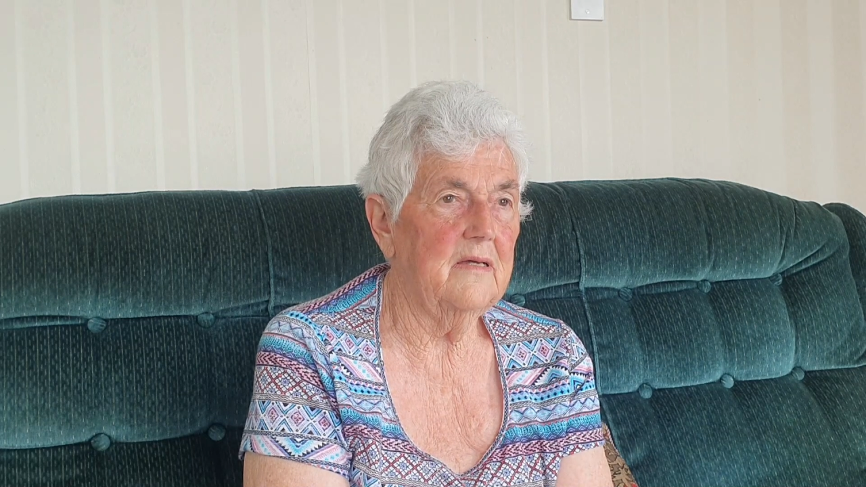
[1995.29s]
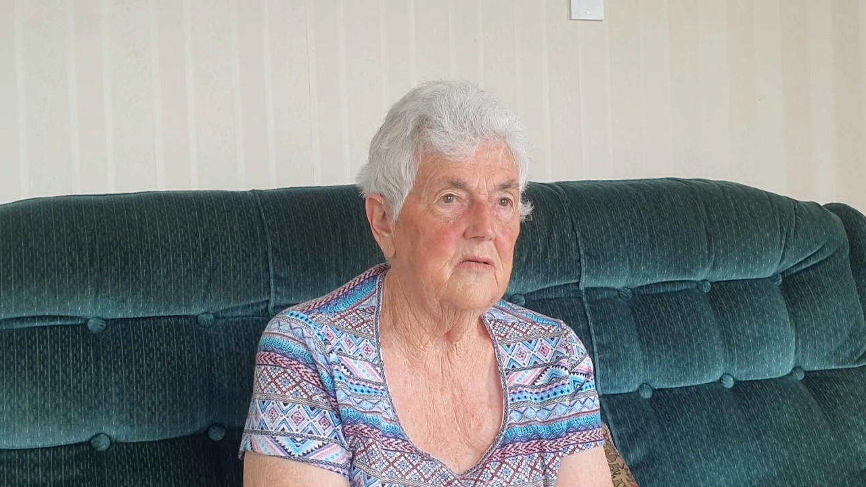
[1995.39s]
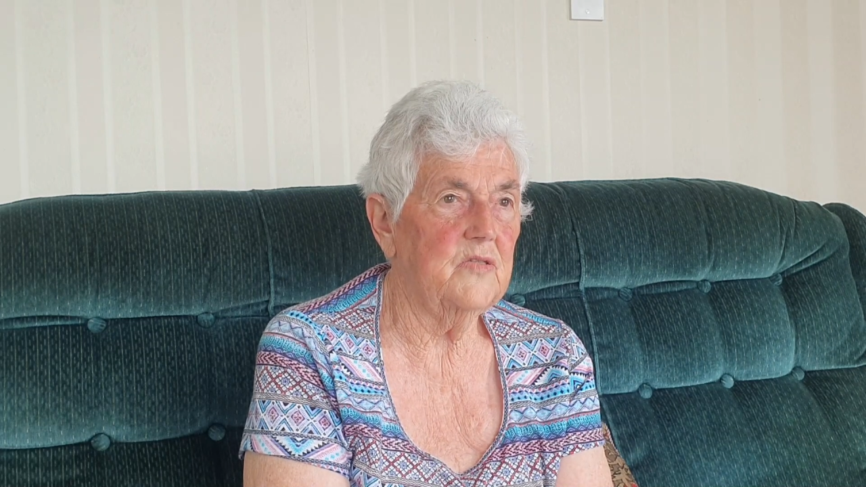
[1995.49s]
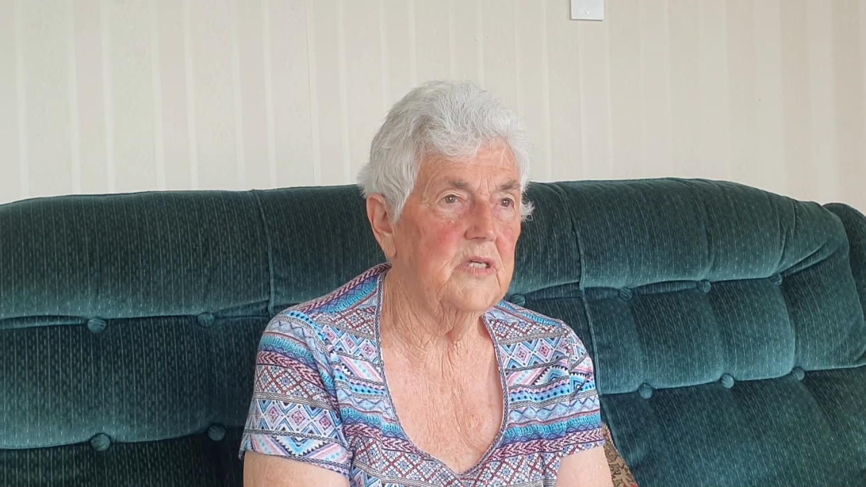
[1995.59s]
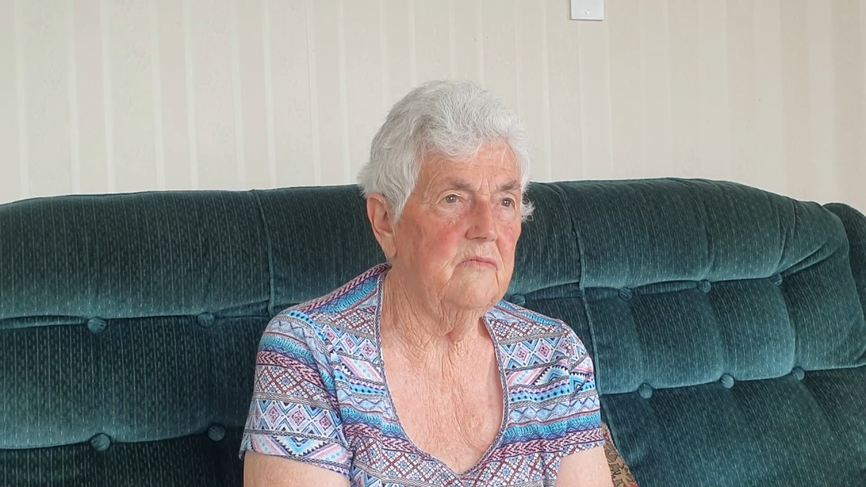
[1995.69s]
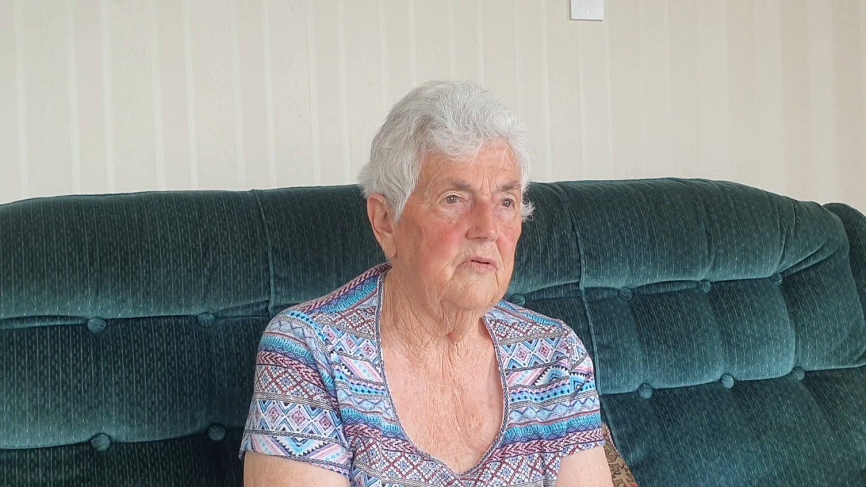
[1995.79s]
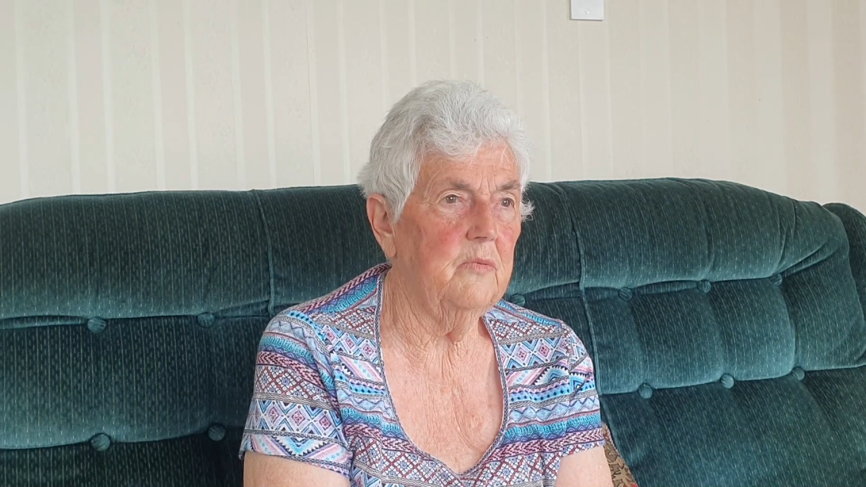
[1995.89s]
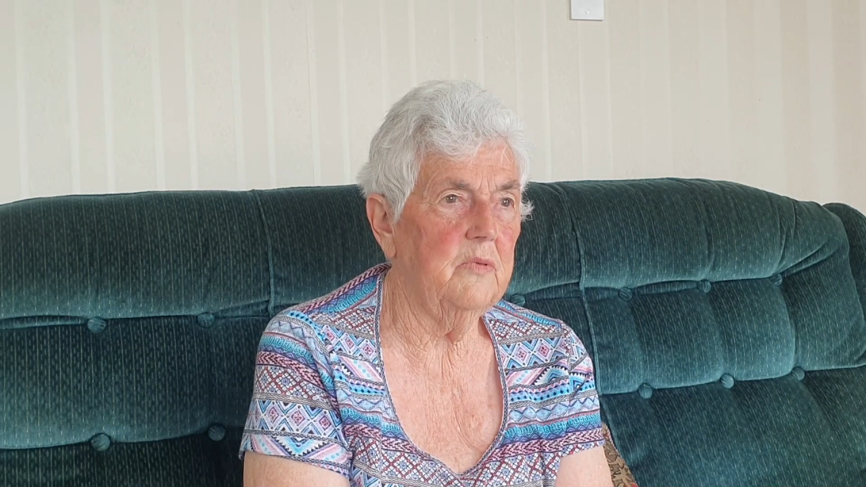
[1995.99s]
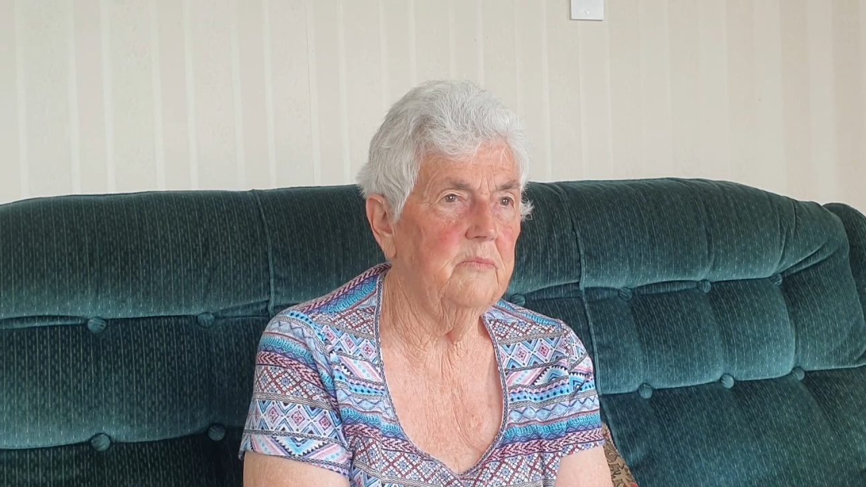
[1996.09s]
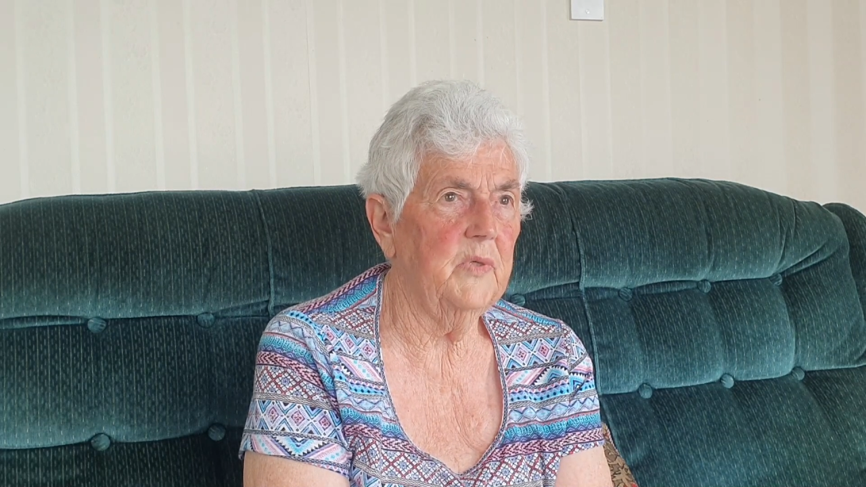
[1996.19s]
a Zephyr
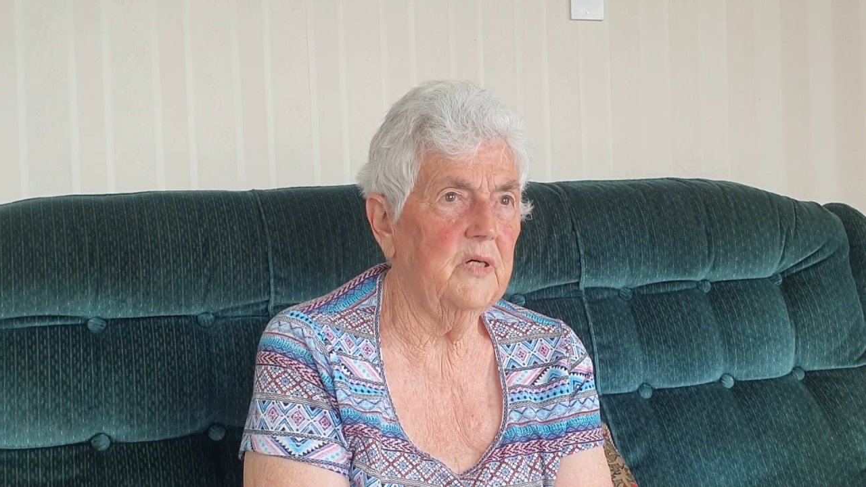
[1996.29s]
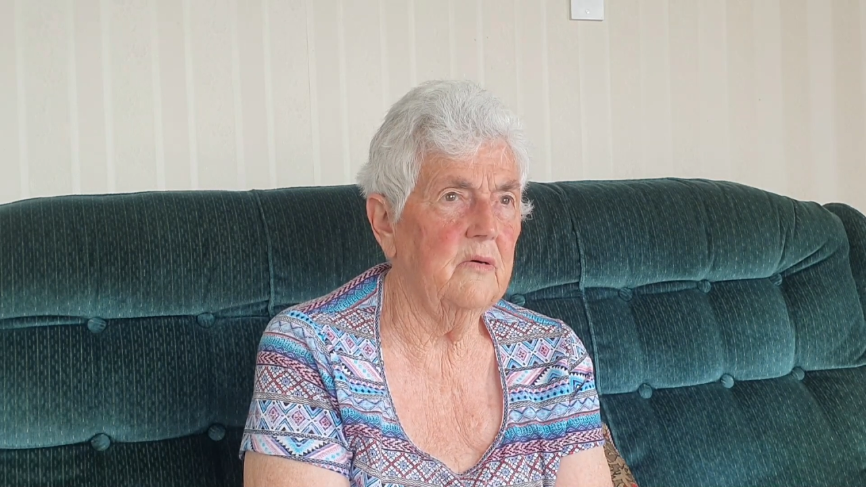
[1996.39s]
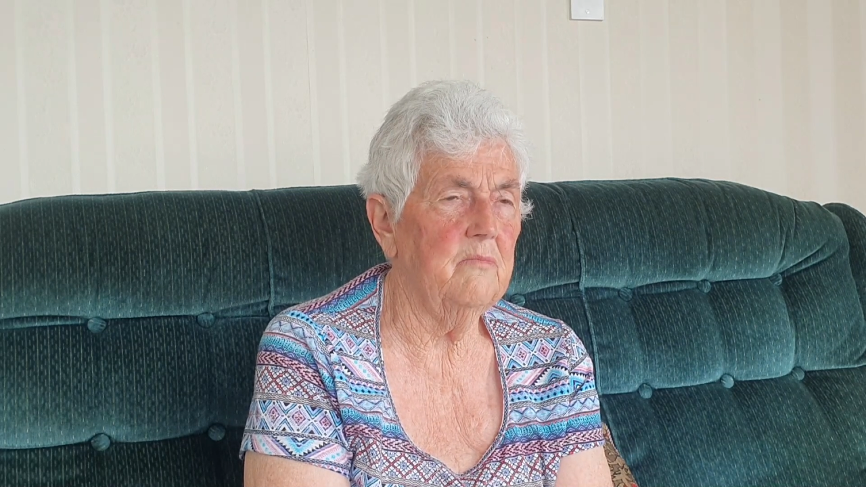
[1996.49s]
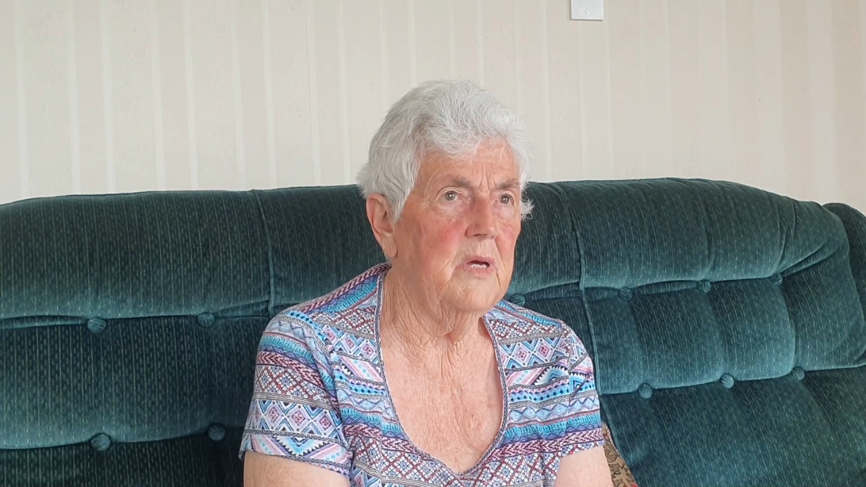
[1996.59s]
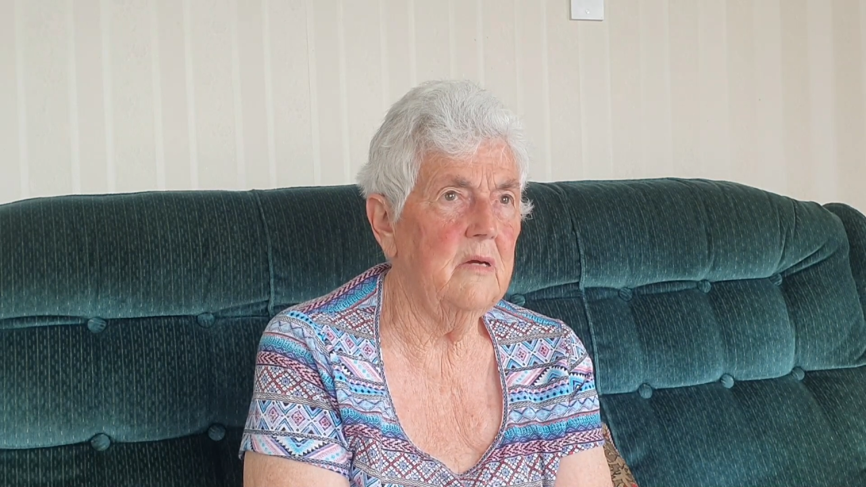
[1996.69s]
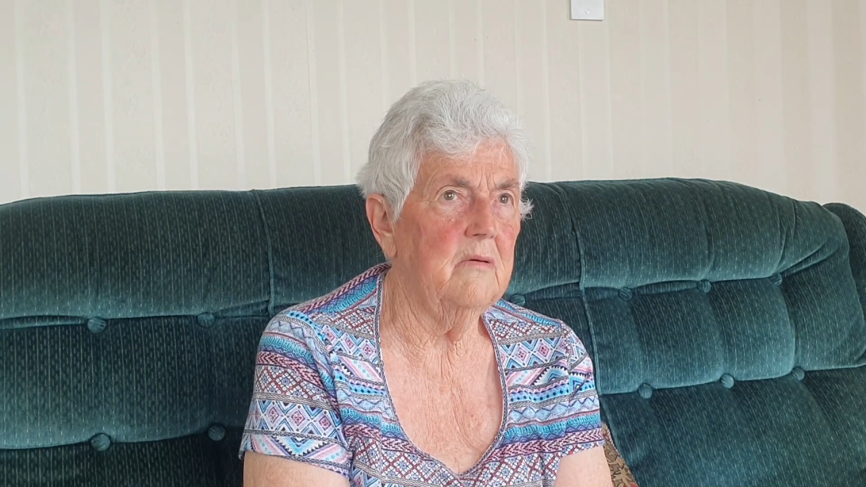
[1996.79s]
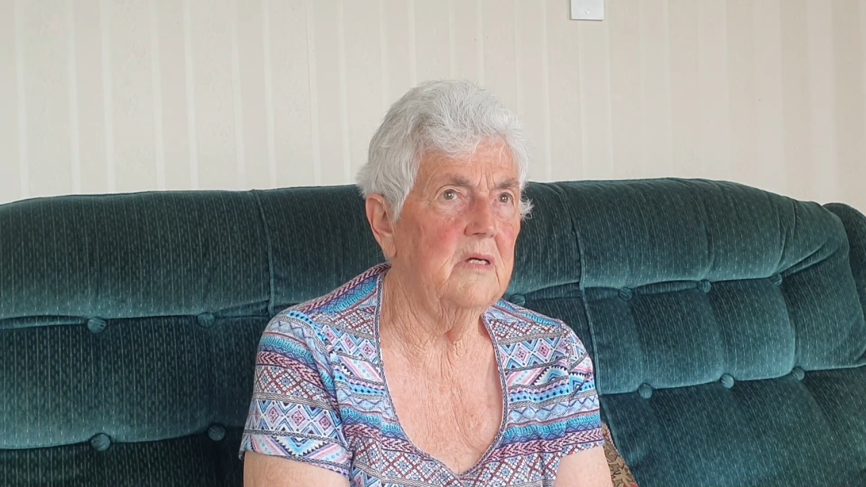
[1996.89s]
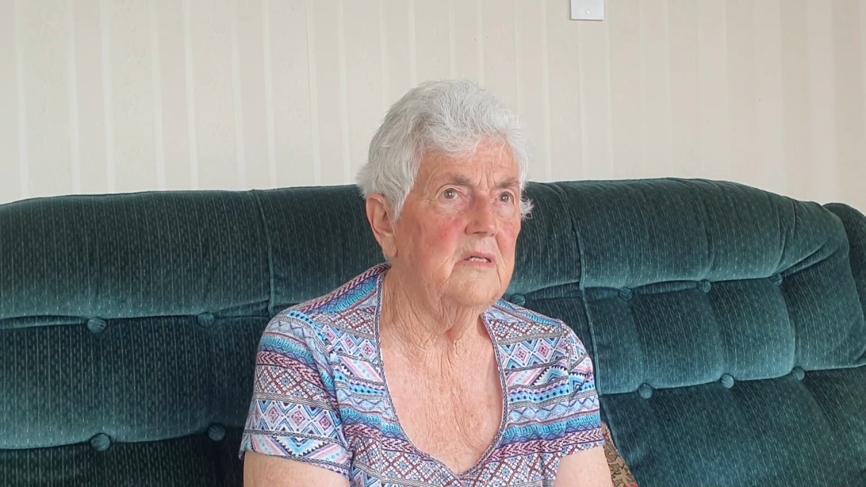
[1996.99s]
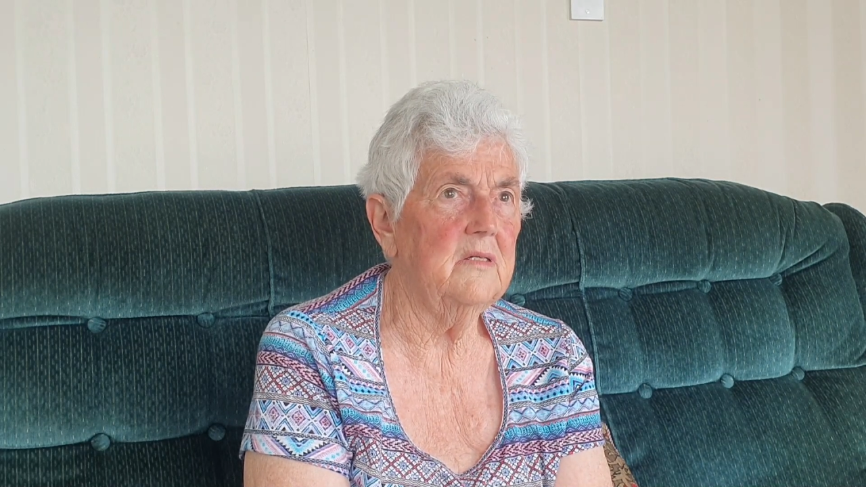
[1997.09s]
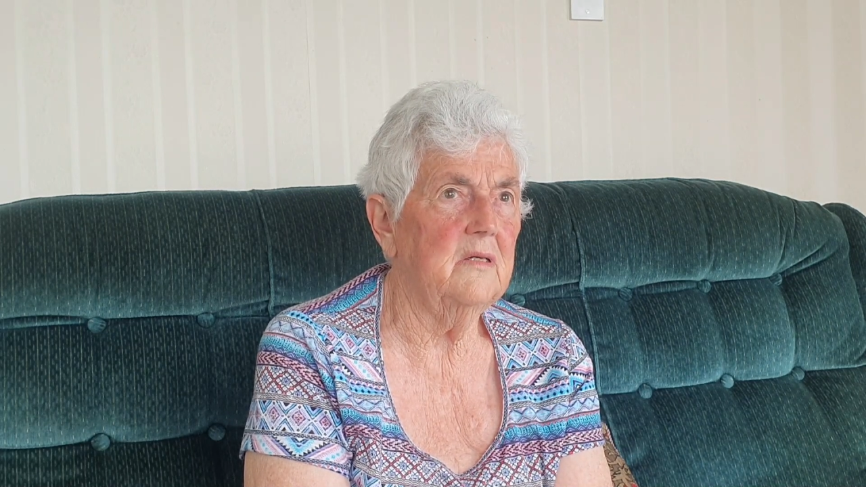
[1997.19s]
when we got married.